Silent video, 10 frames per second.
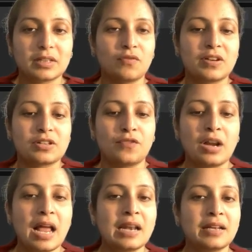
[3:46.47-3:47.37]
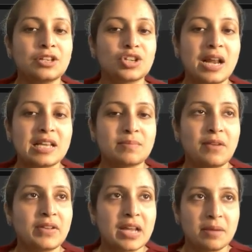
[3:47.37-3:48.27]
First of all, I'll initialize my
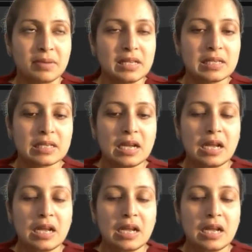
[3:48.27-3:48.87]
variables.